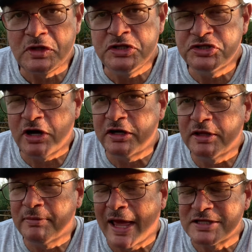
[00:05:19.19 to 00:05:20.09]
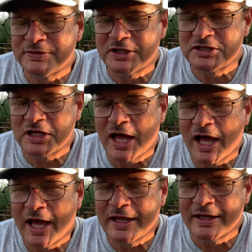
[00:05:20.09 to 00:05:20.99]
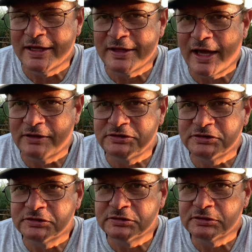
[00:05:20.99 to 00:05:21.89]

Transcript: Started them last week of July in the house.